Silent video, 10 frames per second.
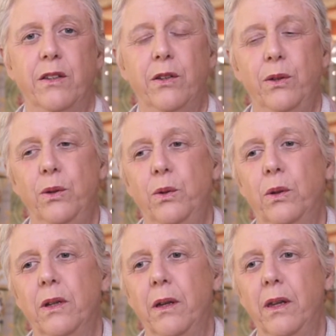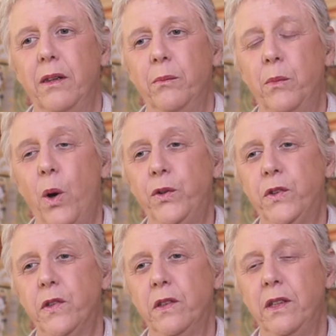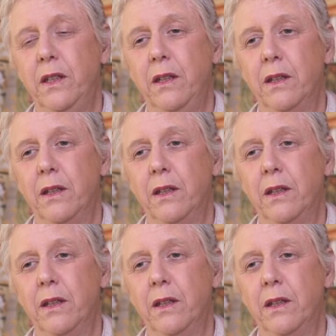to mostly